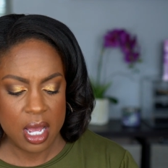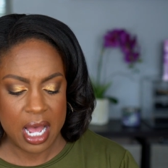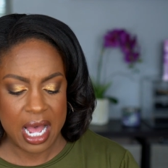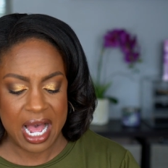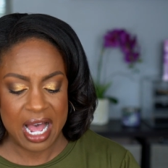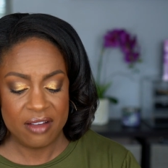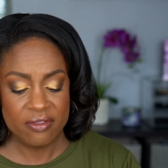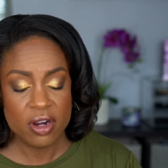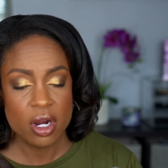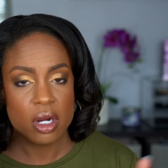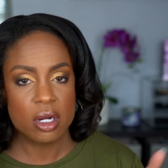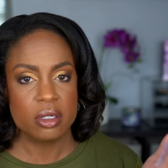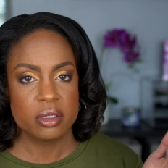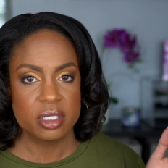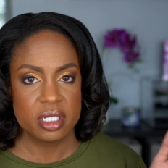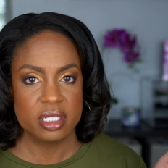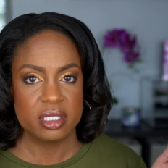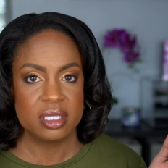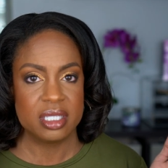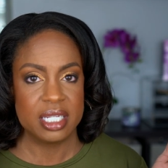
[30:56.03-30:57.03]
I've
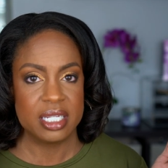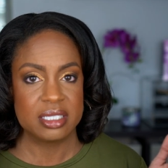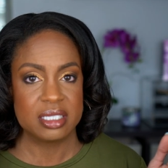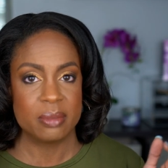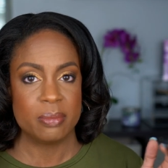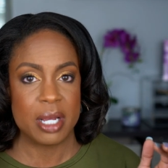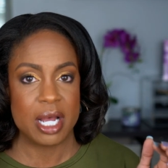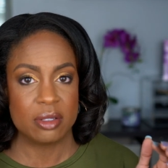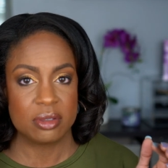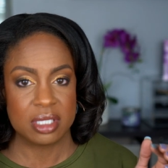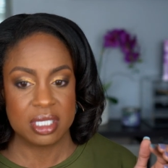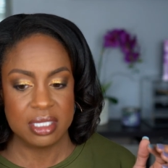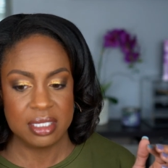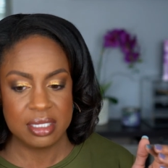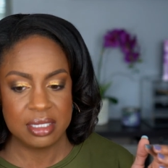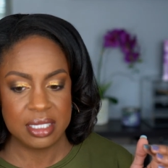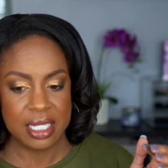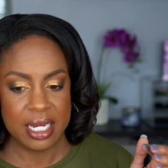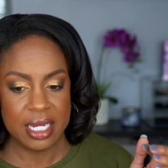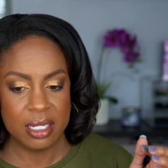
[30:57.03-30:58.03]
heard good things about
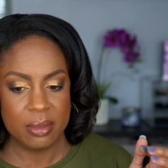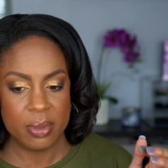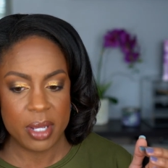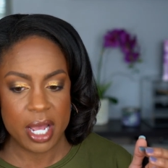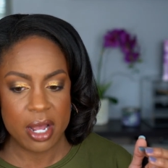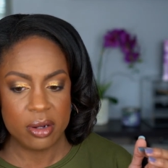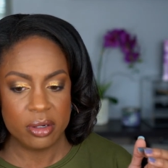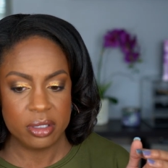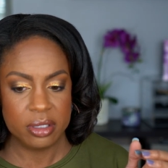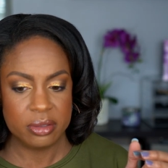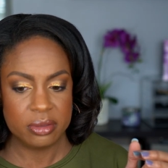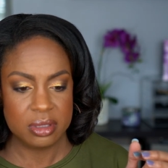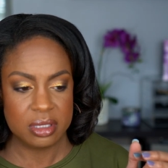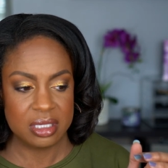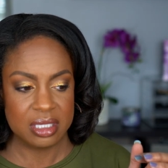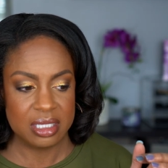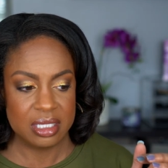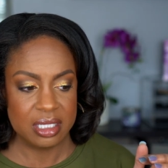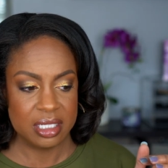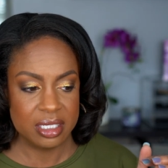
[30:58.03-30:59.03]
this setting powder.
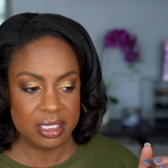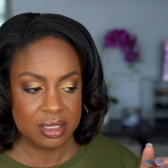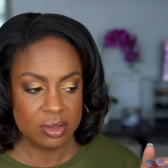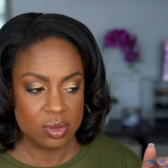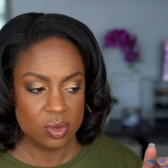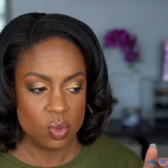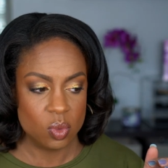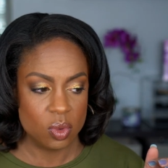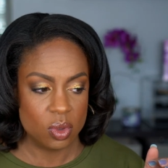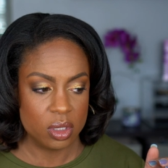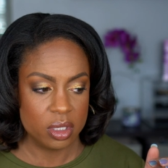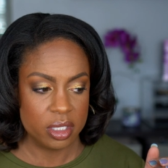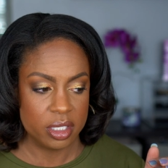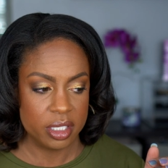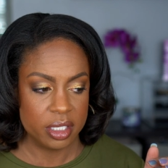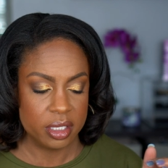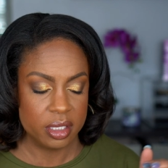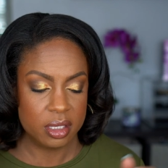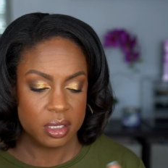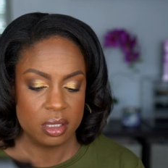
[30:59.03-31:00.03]
This
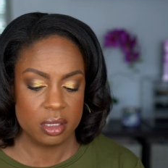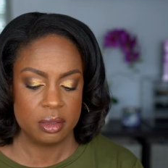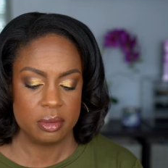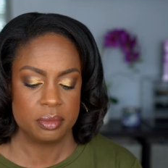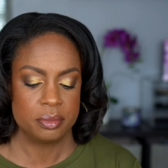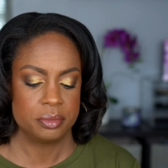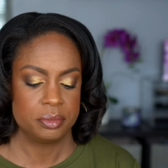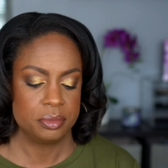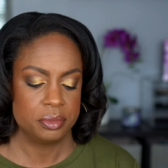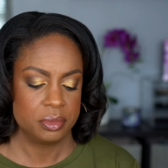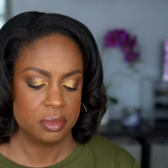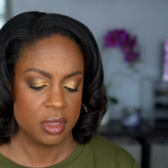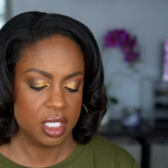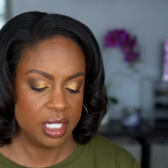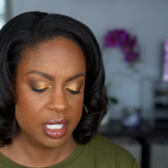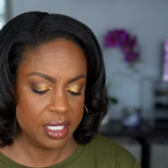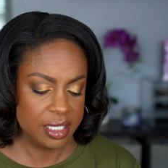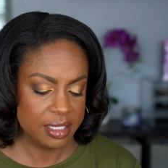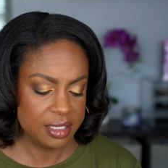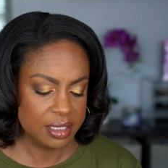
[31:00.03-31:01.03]
one
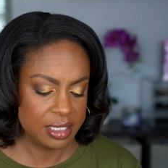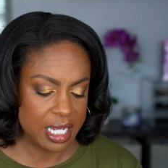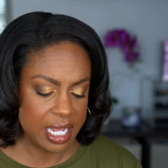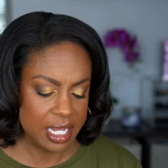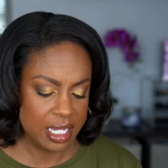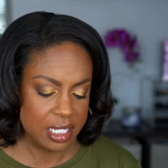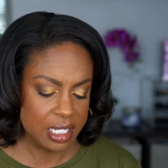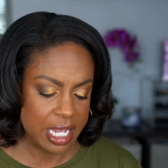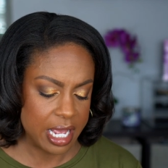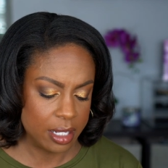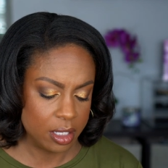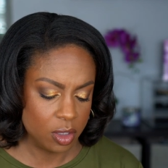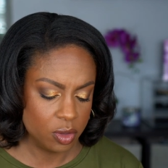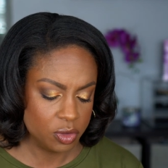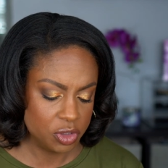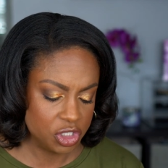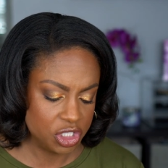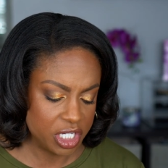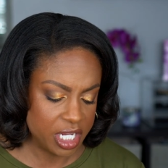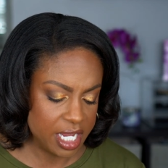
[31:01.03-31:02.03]
is a yellow
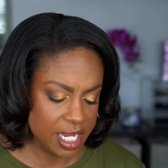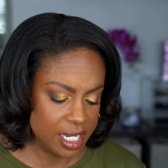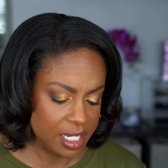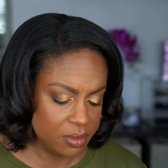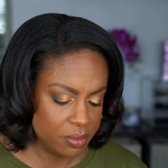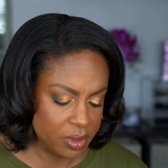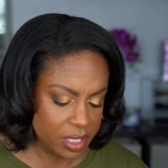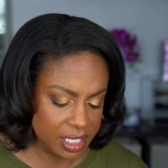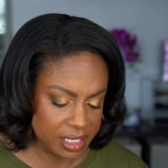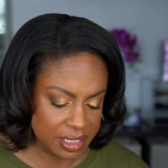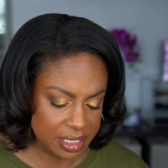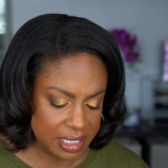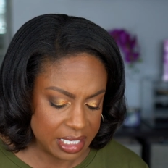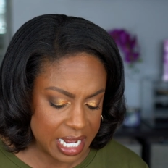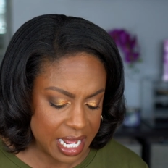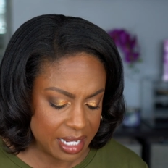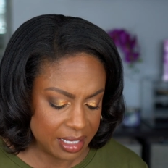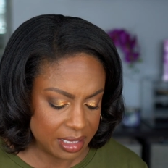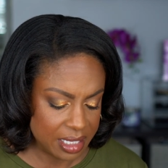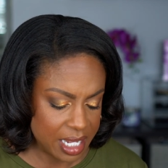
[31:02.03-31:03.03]
shade, but it's
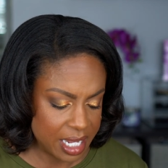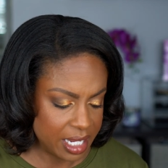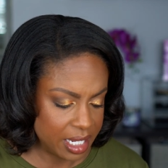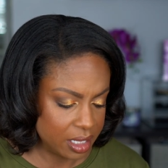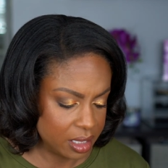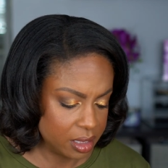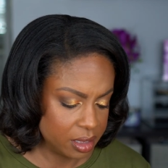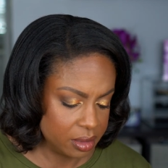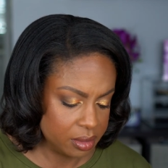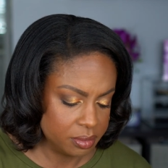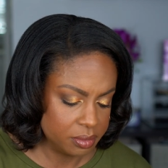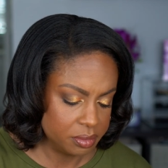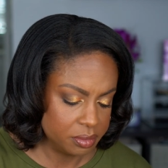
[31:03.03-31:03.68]
not like